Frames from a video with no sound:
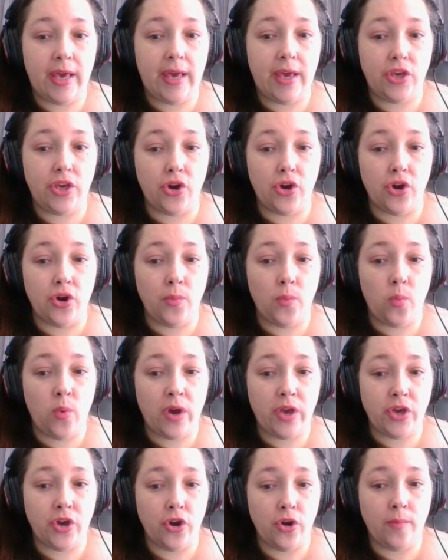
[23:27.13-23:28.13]

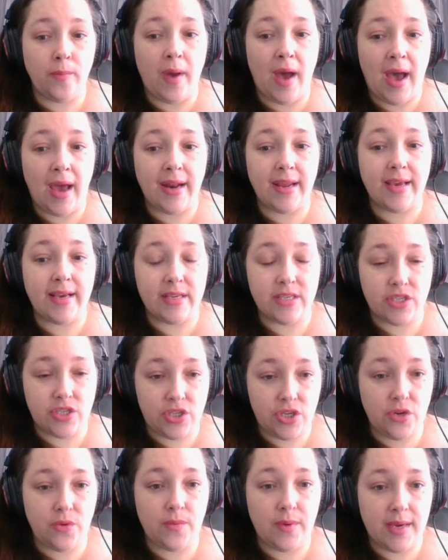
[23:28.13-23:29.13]
what your body is
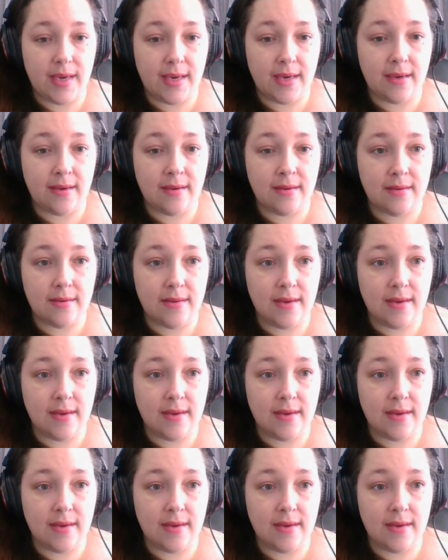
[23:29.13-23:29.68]
doing